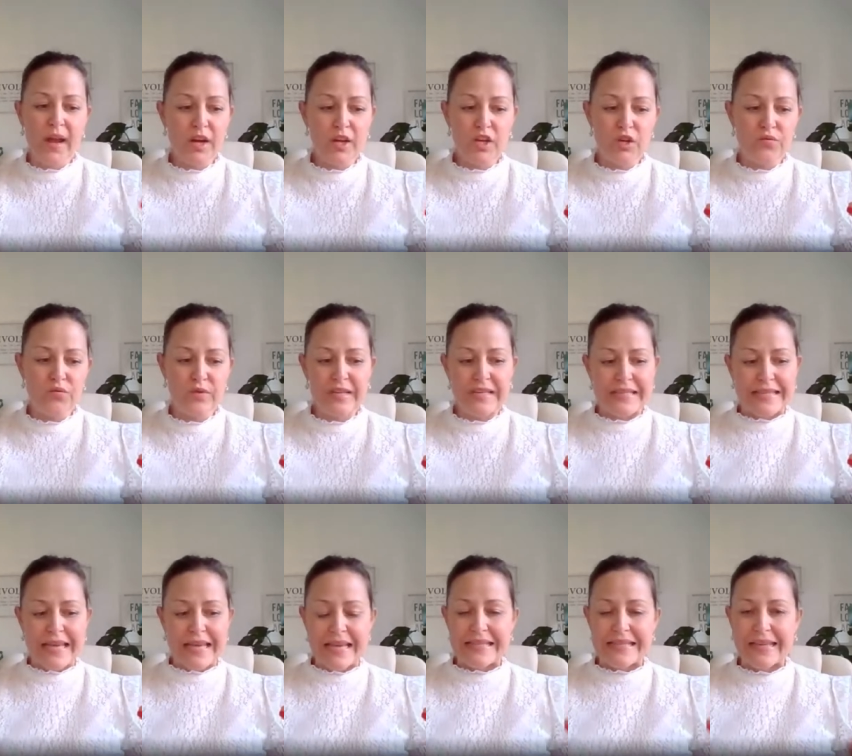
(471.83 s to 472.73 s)
Where are you
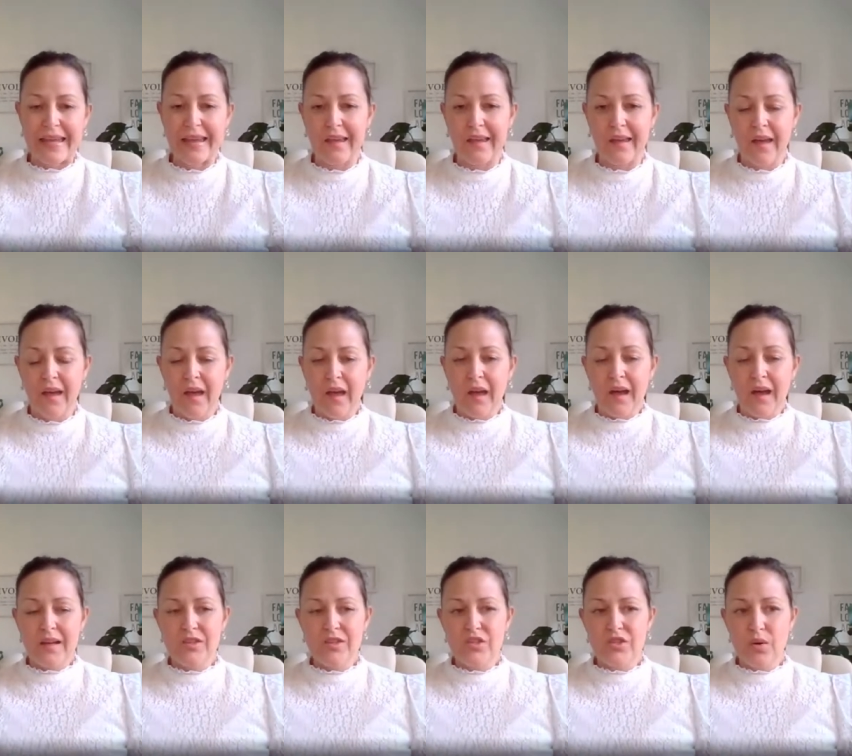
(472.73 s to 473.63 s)
resetting?
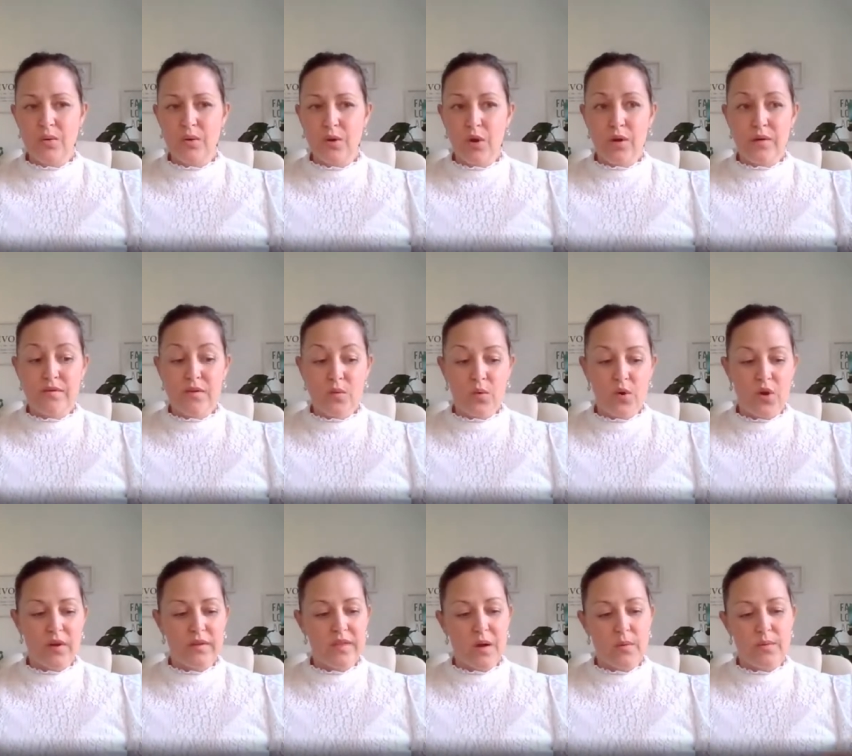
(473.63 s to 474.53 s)
And so a lot of the
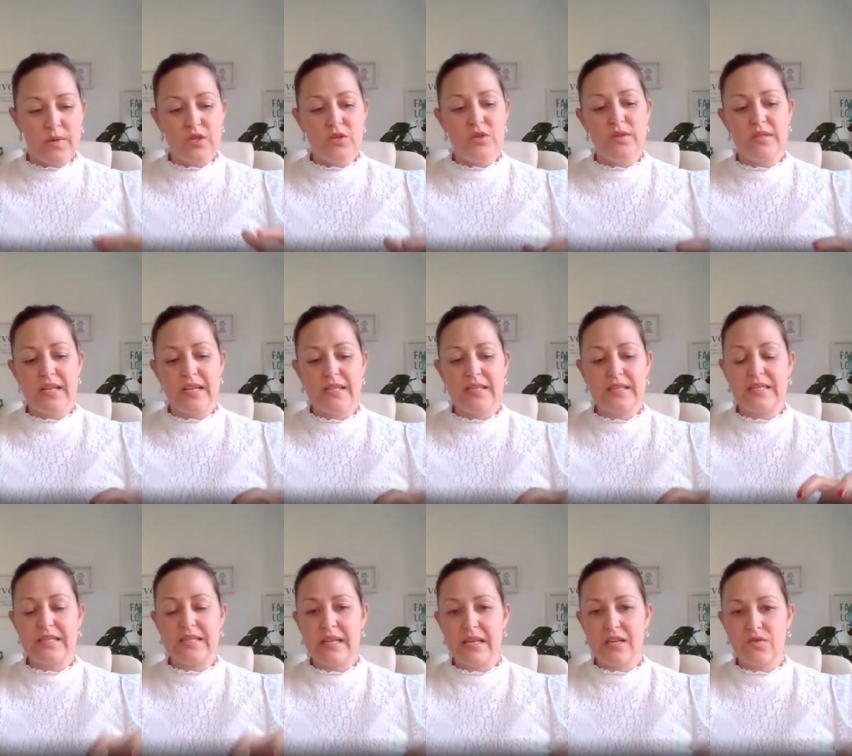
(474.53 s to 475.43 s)
work that we do tends
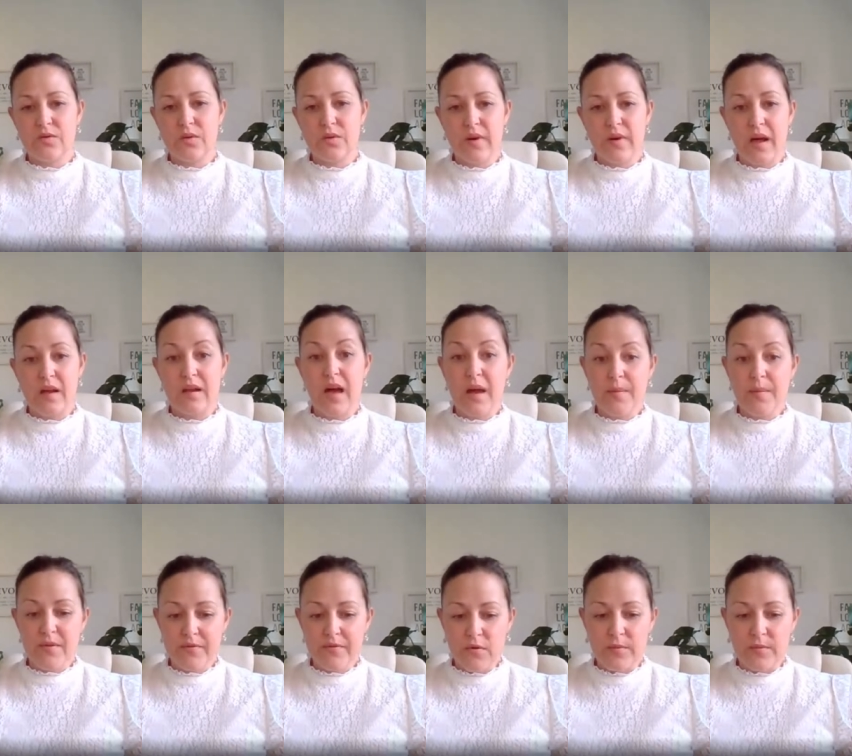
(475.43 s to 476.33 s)
to center around
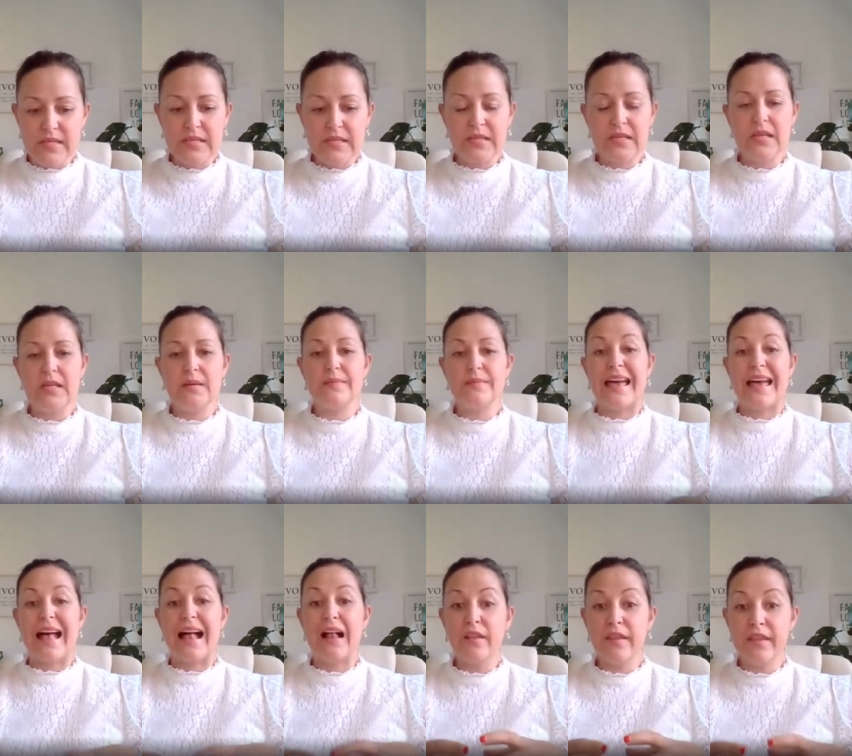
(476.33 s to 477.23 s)
high performance teams,
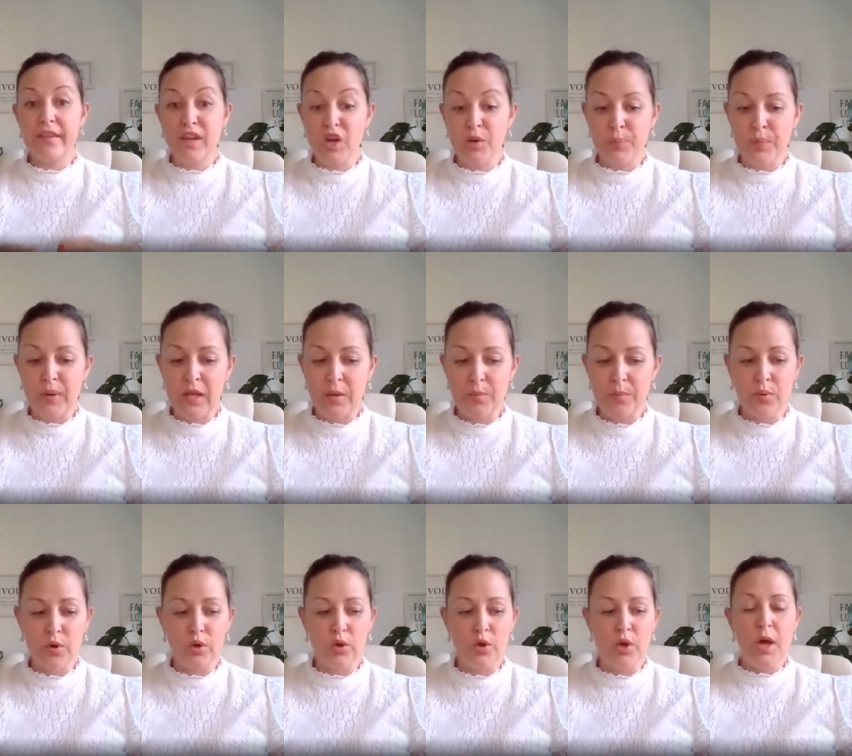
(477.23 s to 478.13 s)
healthier
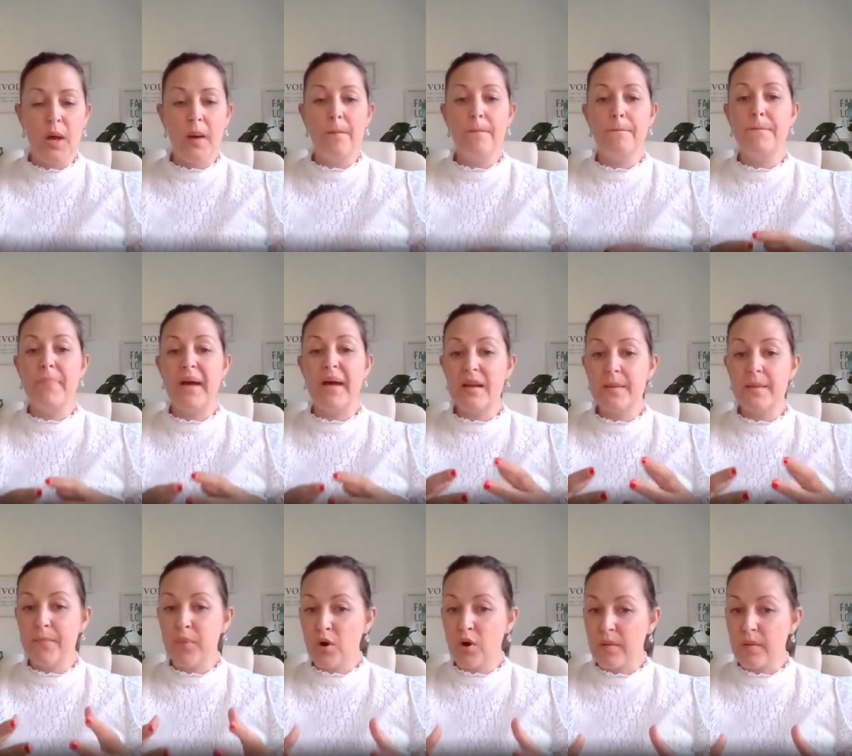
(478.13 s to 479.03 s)
people,
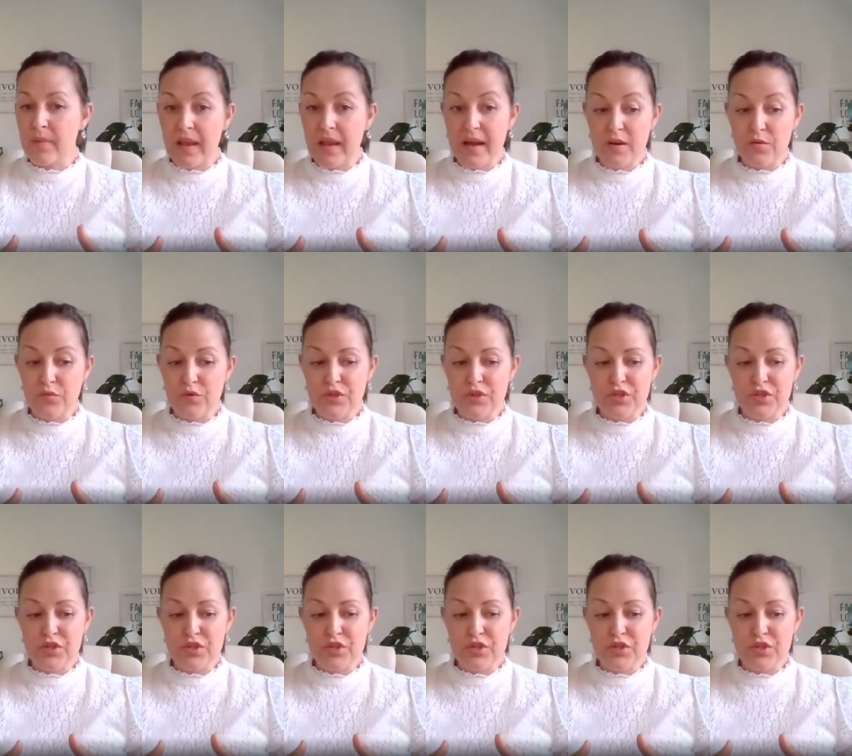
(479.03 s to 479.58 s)
better bottom line